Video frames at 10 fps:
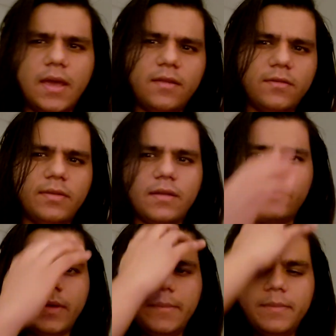And so that's
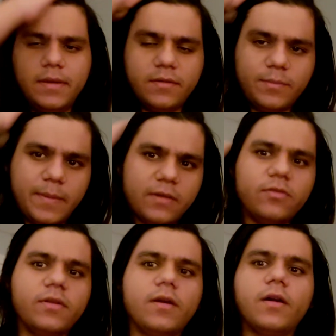why I'm being
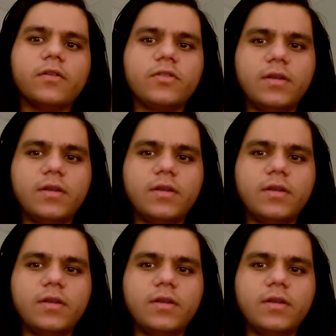especially harsh